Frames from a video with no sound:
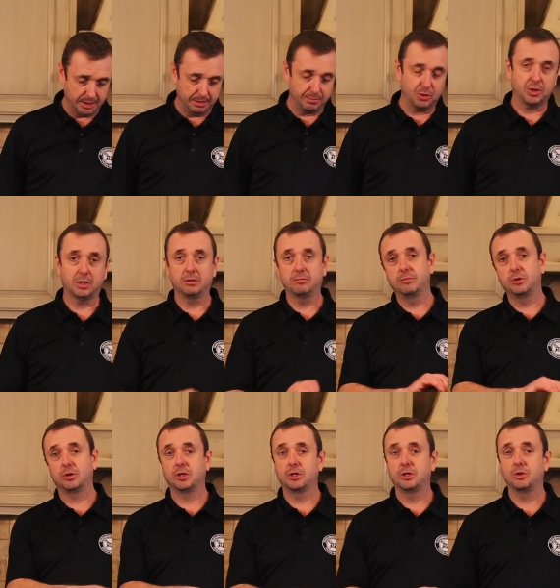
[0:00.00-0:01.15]
You
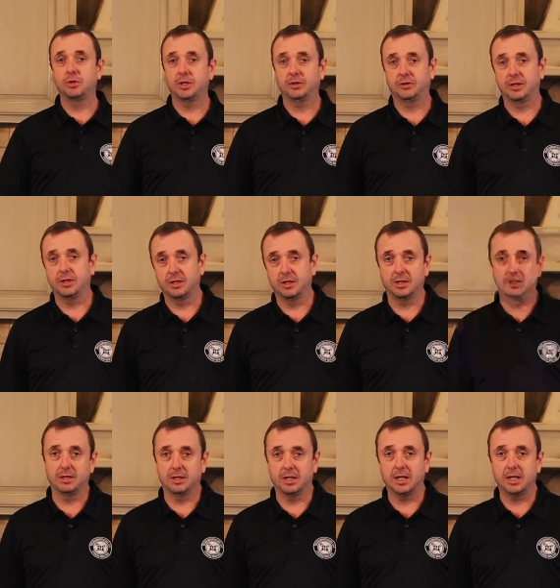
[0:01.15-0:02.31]
can do this
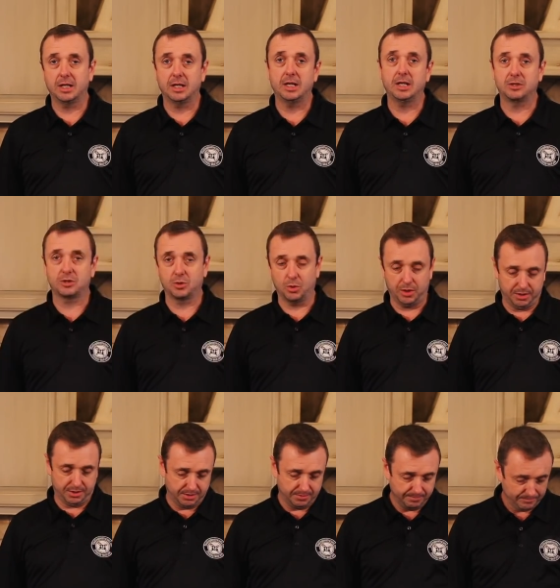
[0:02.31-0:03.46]
in any heat
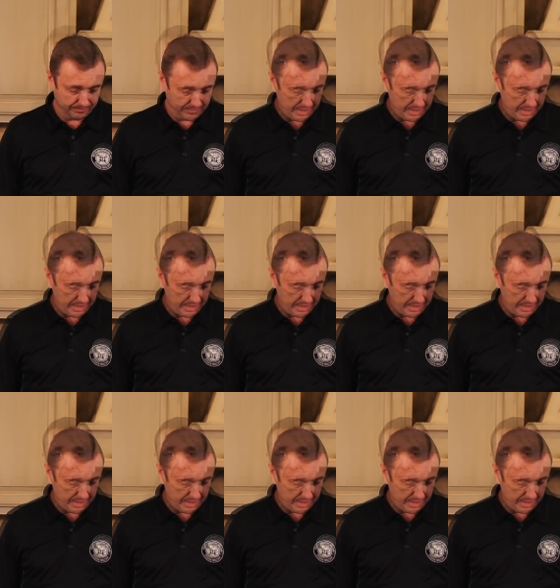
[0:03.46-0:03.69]
source.